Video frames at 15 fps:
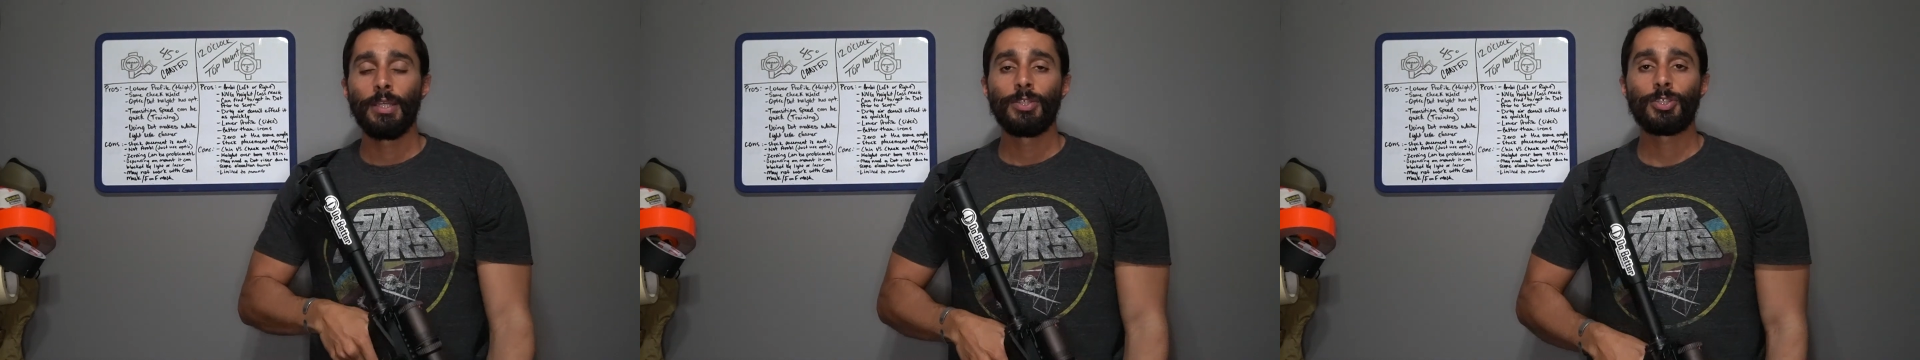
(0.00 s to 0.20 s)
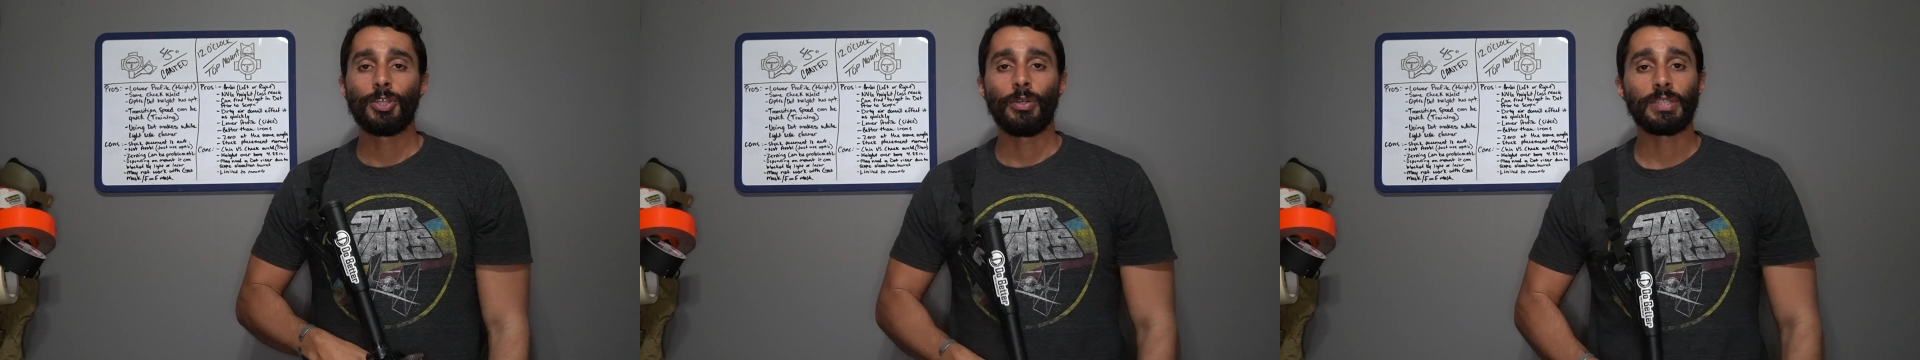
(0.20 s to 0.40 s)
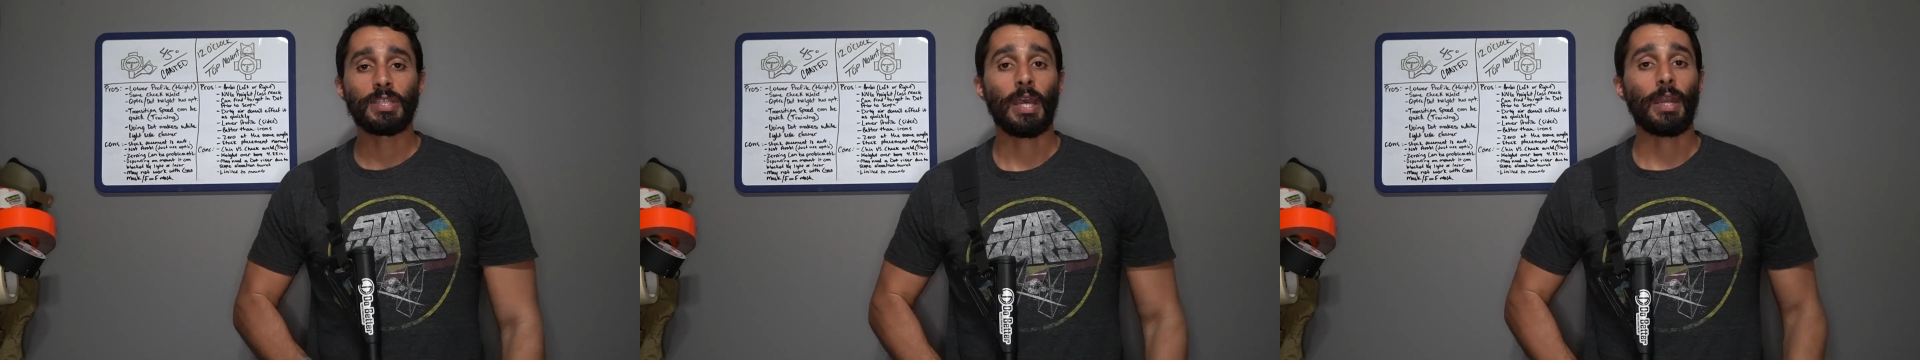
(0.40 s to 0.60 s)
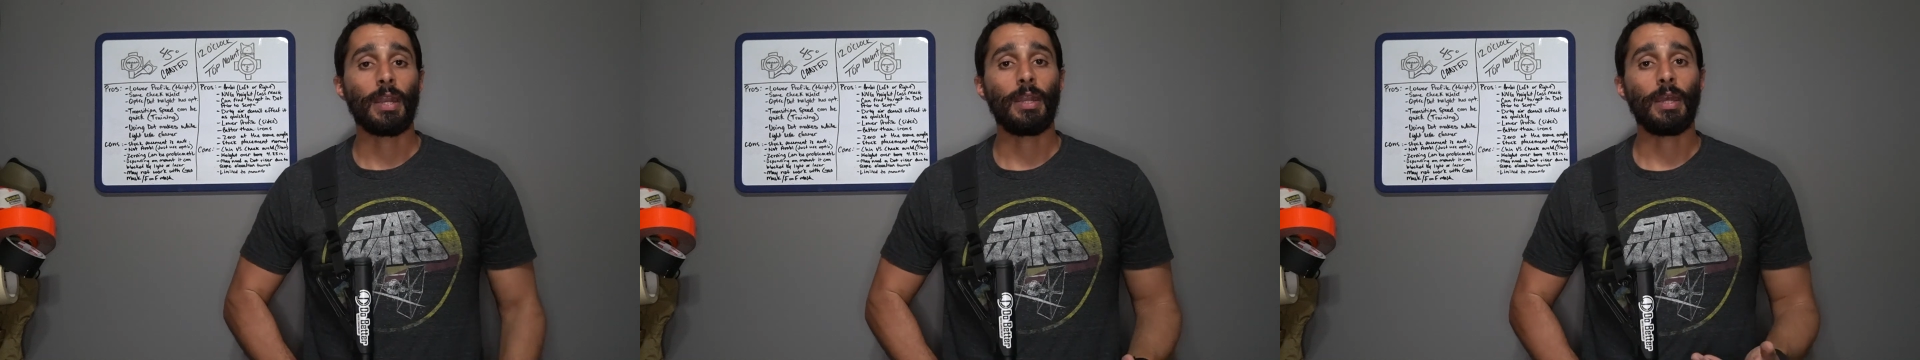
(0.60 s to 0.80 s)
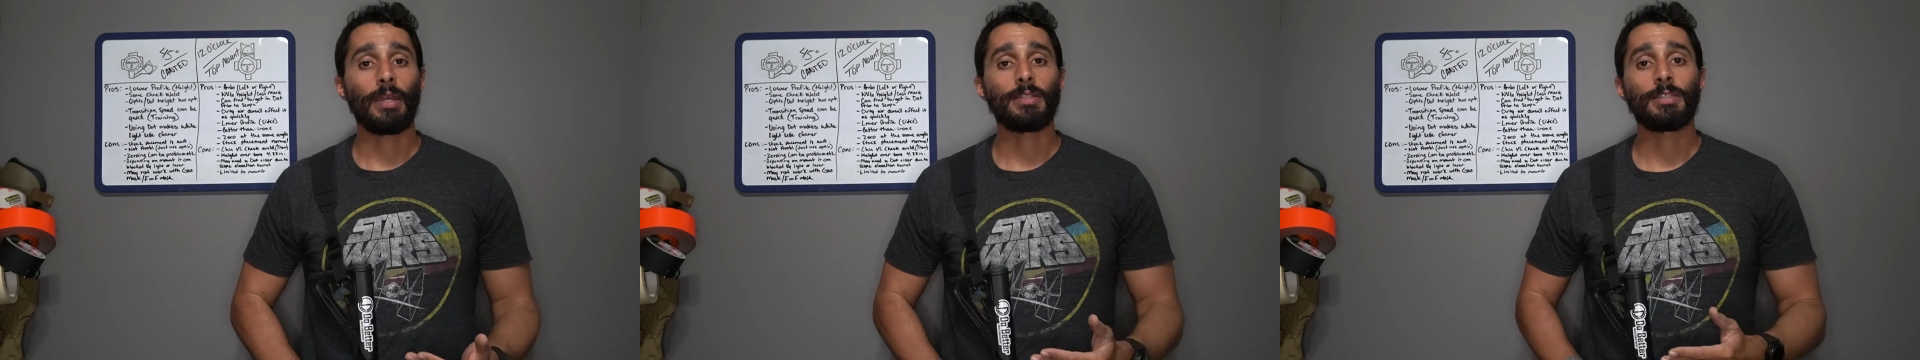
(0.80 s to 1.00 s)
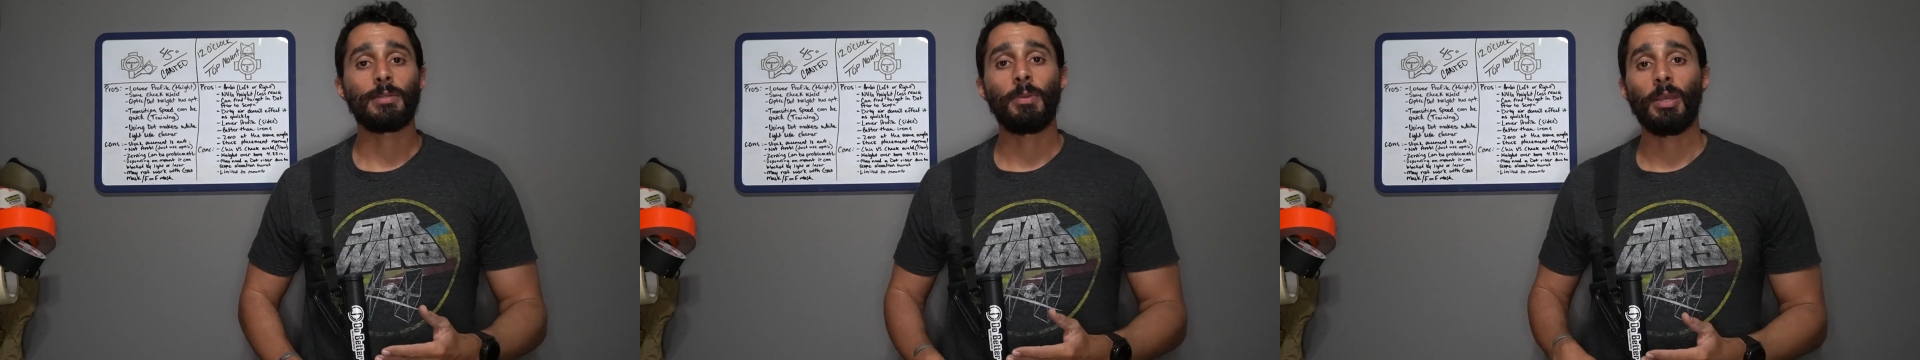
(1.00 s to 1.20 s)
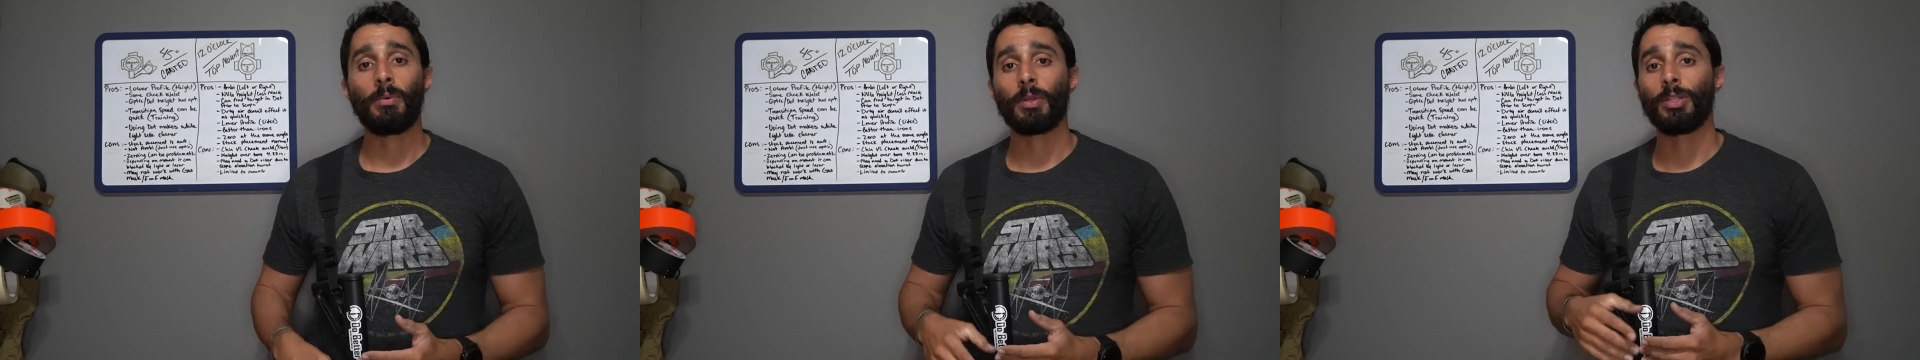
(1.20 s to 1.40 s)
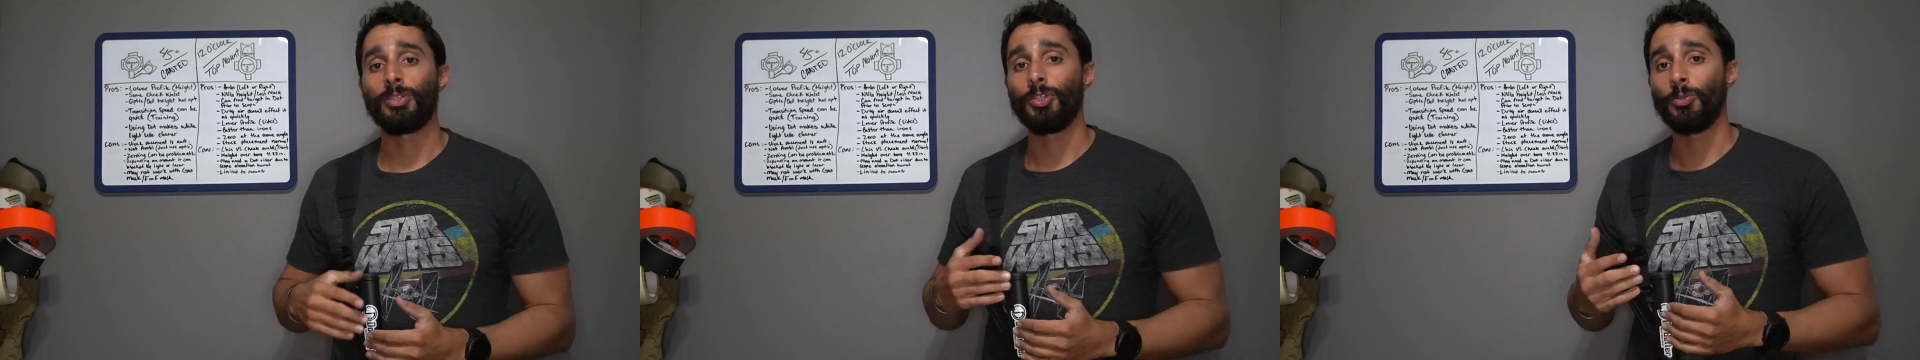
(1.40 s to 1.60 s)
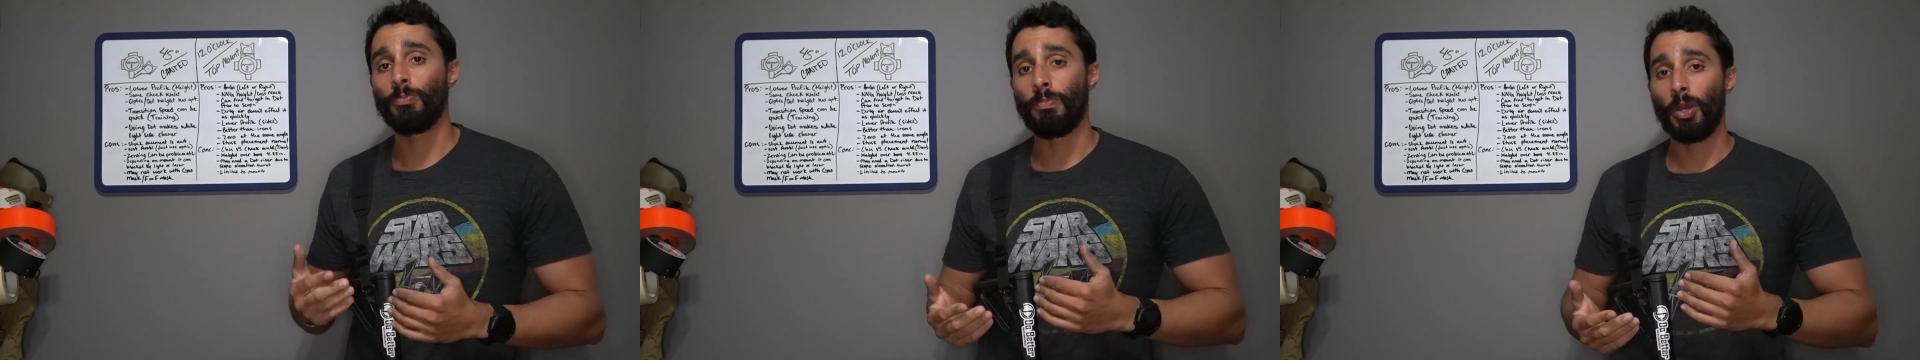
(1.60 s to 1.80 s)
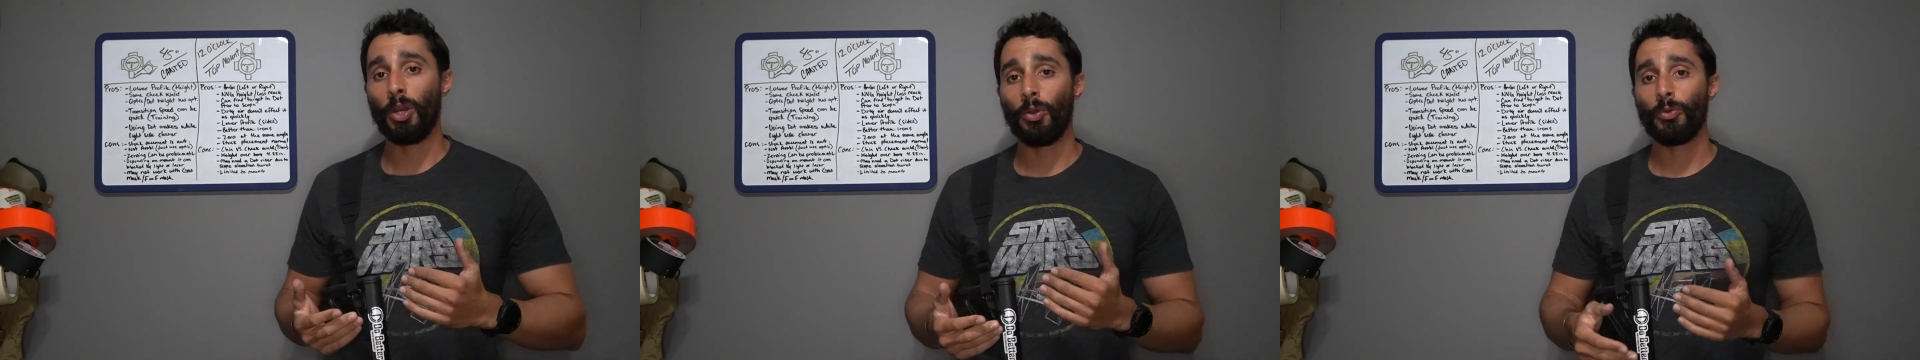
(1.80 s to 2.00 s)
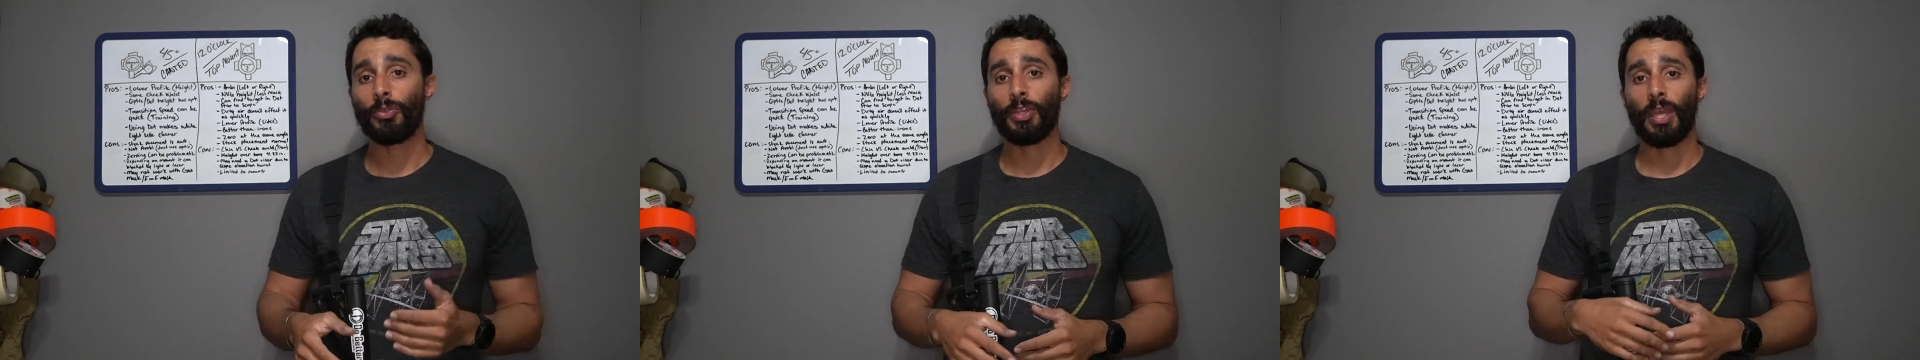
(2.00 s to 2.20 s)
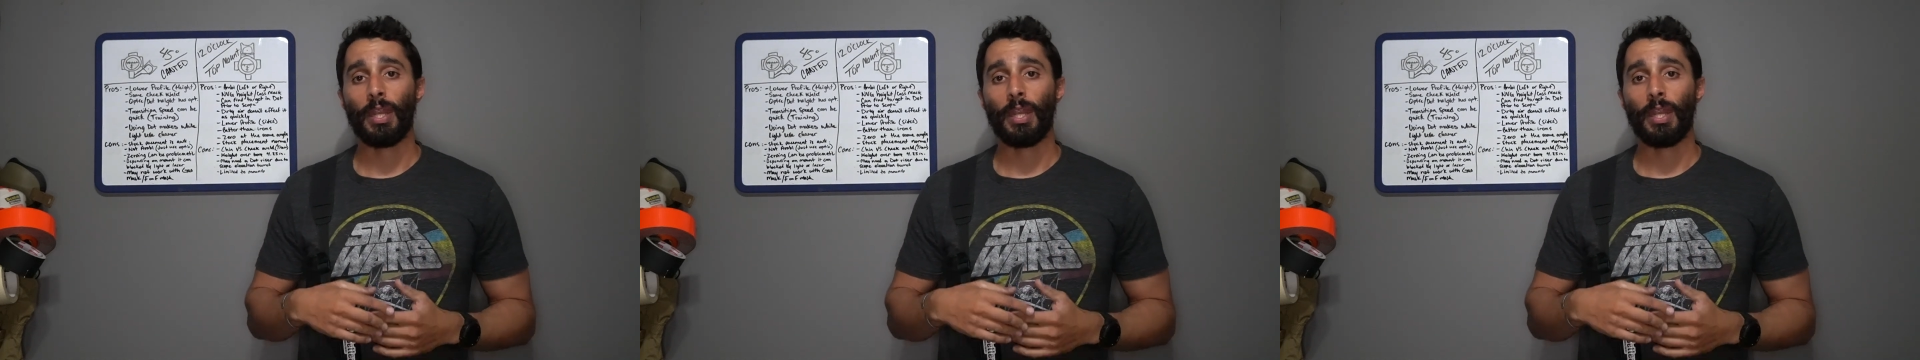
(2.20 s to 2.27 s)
So it's kind of nice to be able to do both